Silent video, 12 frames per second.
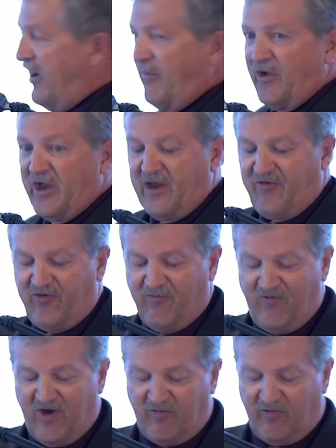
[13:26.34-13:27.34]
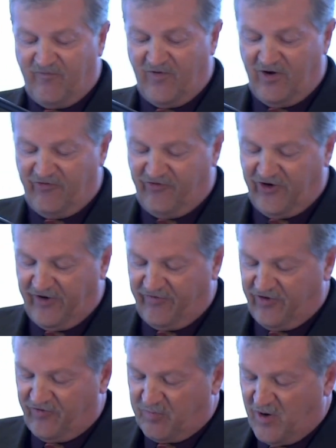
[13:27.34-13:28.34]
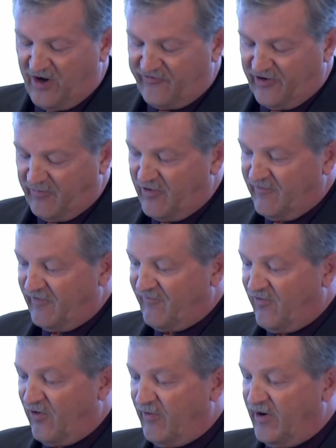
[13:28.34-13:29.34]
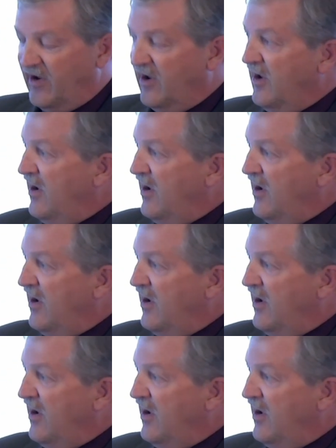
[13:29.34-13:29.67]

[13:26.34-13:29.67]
able to get some federal funds to get this project moving forward.